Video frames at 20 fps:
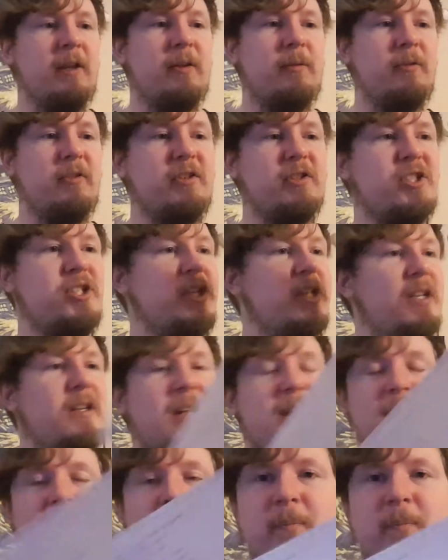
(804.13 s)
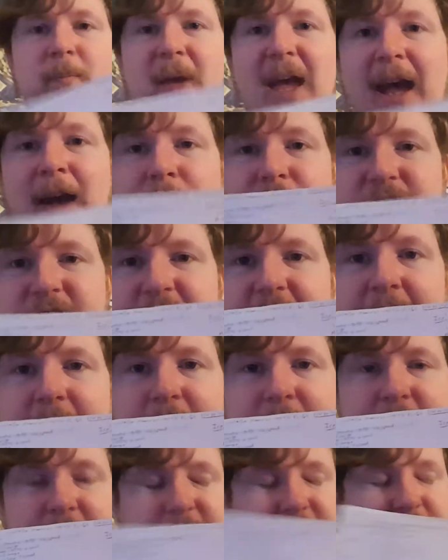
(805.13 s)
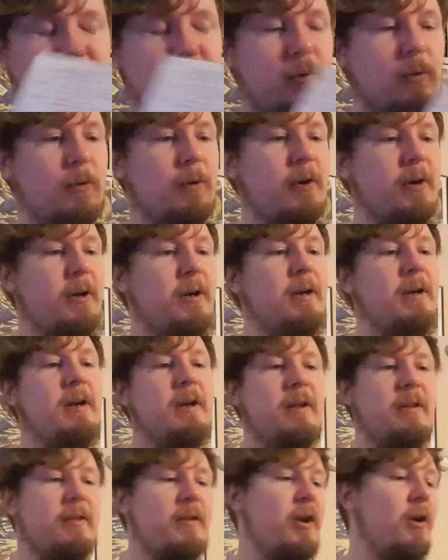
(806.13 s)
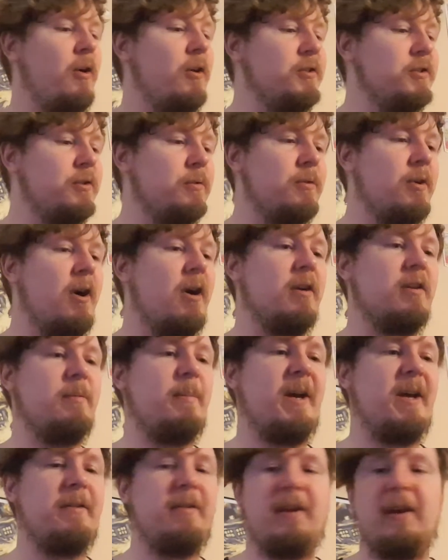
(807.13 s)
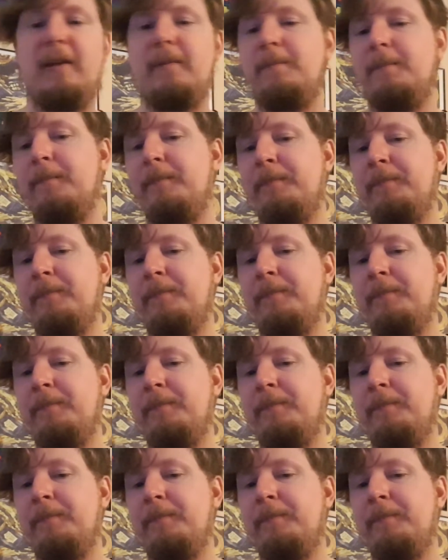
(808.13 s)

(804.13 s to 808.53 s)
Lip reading: There was a sheet outside of the store that also talked about that.